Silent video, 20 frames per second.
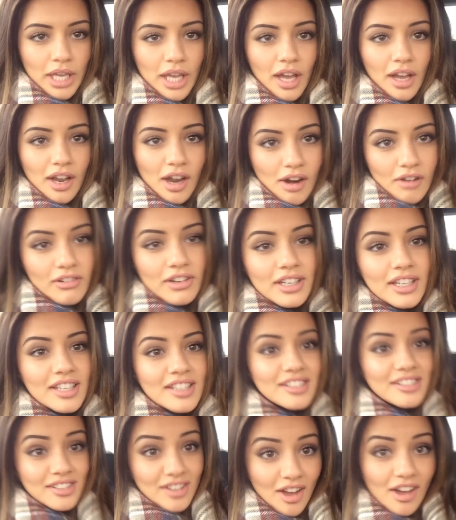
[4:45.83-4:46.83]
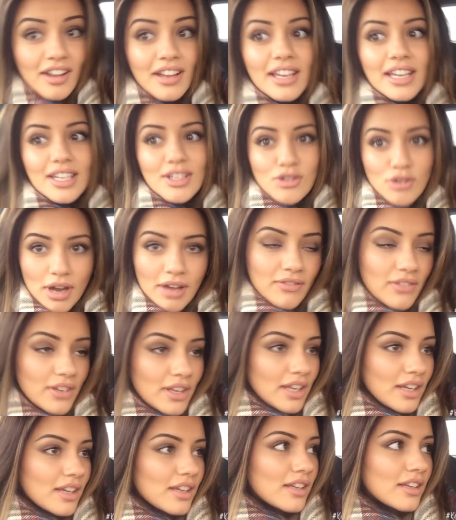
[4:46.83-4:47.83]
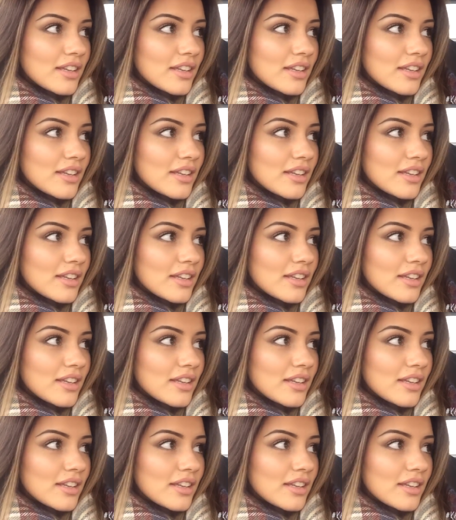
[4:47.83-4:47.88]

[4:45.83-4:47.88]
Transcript: We are currently stuck in traffic.